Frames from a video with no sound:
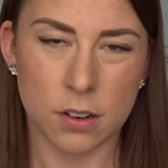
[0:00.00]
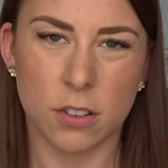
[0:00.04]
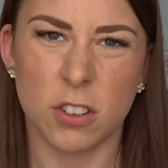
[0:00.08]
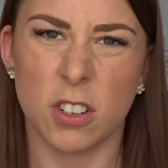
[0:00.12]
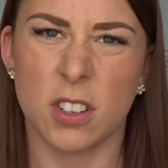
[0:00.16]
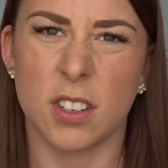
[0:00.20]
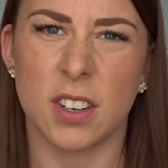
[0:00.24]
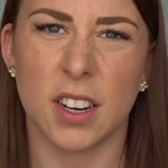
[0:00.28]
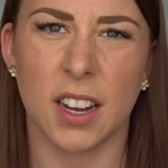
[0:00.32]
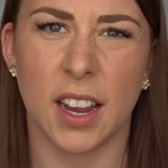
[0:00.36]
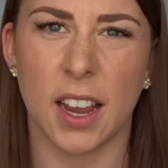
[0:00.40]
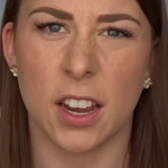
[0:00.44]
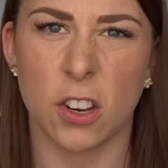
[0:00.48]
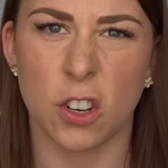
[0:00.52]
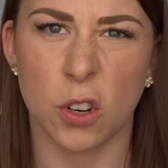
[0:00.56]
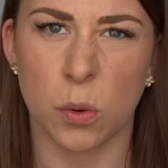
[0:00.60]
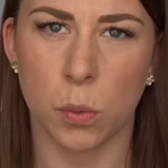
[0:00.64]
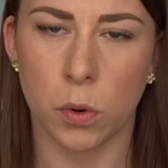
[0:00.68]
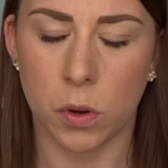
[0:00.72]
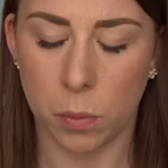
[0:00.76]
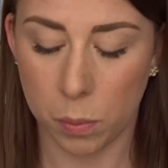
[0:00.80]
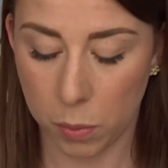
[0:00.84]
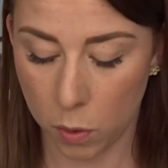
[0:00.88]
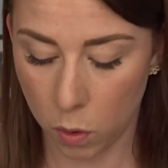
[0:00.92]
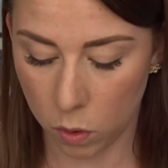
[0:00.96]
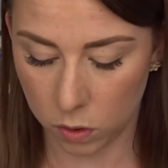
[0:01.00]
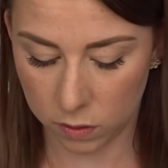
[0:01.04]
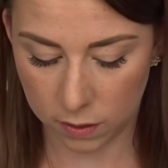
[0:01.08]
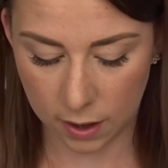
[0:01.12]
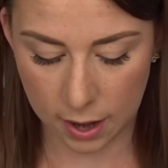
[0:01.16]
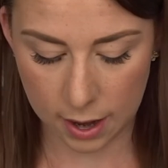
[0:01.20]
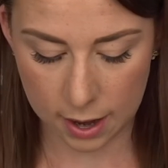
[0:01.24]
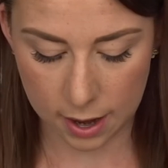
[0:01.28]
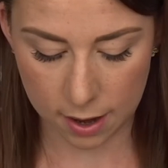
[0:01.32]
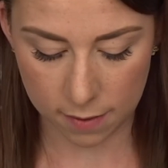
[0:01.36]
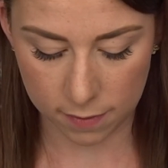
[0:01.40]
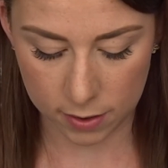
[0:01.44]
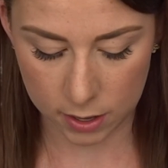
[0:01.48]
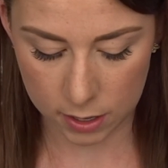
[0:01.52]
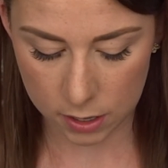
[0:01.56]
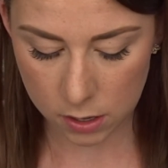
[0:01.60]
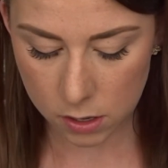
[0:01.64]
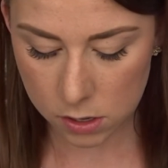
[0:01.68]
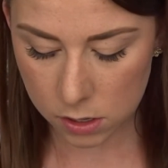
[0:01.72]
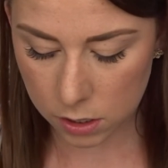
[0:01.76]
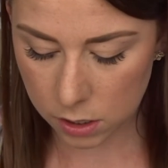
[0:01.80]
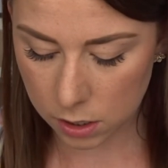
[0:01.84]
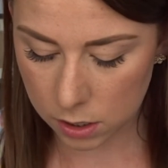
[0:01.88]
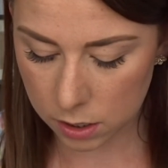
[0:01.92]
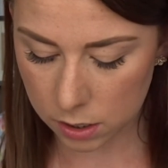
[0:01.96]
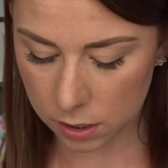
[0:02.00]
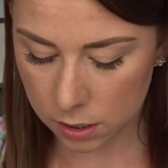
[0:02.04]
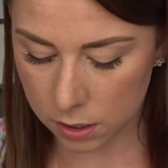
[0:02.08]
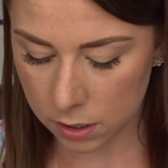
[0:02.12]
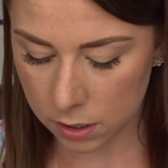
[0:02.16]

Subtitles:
Just in case you want to pause it and have a look.